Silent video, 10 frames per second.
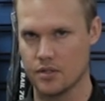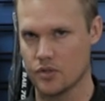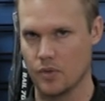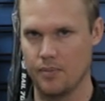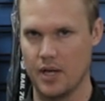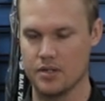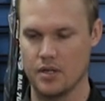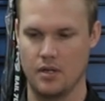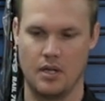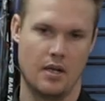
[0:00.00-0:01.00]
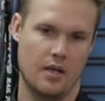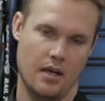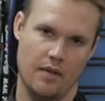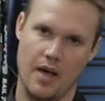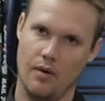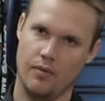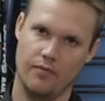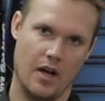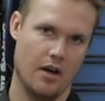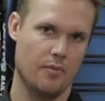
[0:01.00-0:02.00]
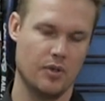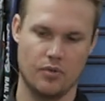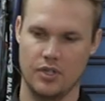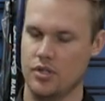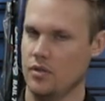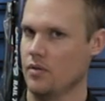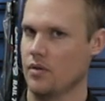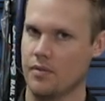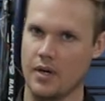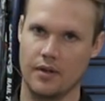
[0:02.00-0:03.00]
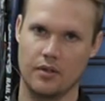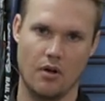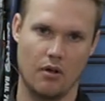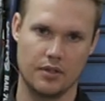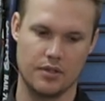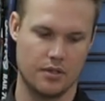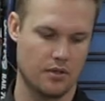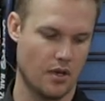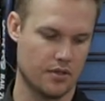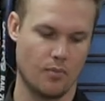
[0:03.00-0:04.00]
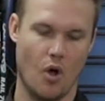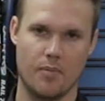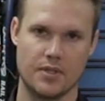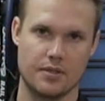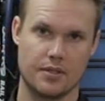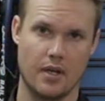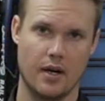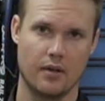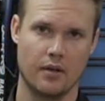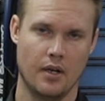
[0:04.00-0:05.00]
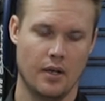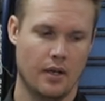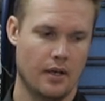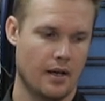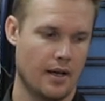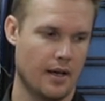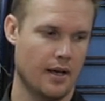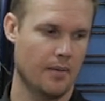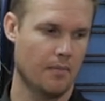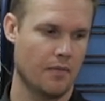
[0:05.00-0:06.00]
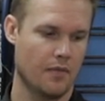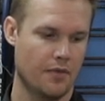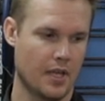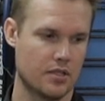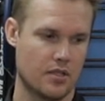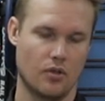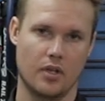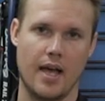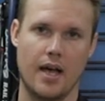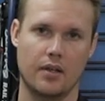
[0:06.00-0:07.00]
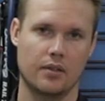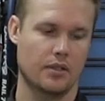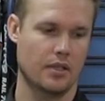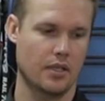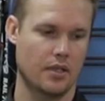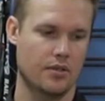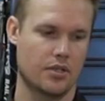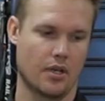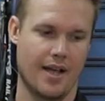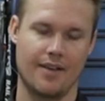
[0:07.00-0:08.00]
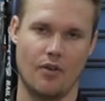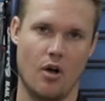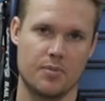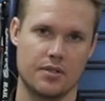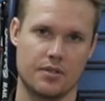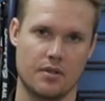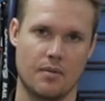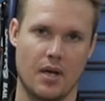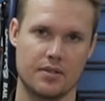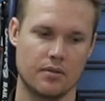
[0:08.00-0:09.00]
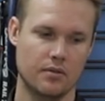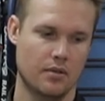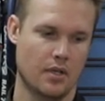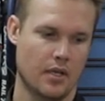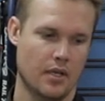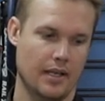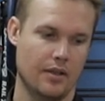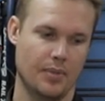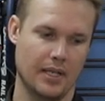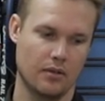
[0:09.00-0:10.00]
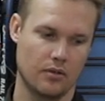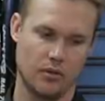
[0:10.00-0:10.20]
is a sweet budget, and that would vary between two to $300. You got some options there. Um, things to look at, is you're gonna have options in the muzzle, either being